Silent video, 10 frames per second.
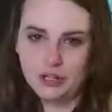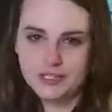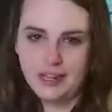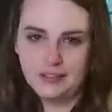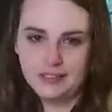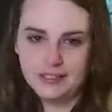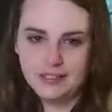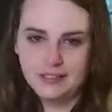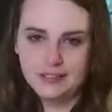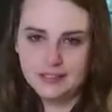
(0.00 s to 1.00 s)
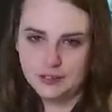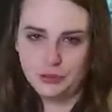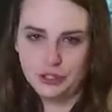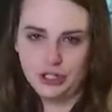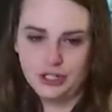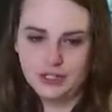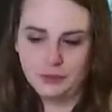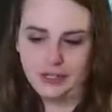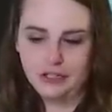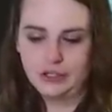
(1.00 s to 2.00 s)
personality disorder, is
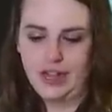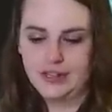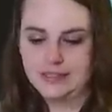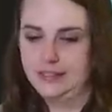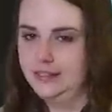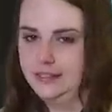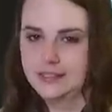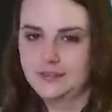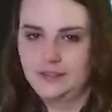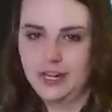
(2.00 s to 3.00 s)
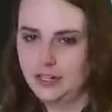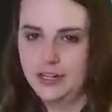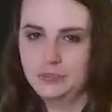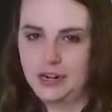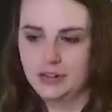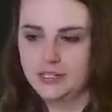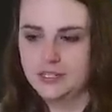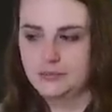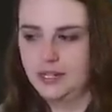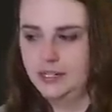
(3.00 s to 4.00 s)
what Andrew has, and it is very apparent
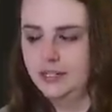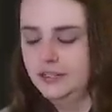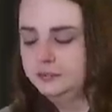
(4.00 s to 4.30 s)
to me.